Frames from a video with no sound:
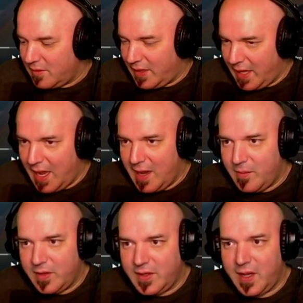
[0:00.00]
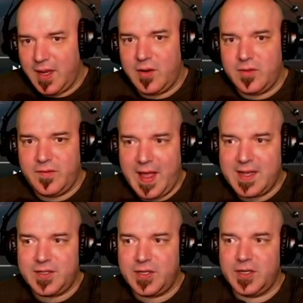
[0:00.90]
the game, the title,
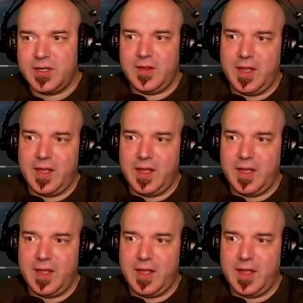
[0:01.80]
faster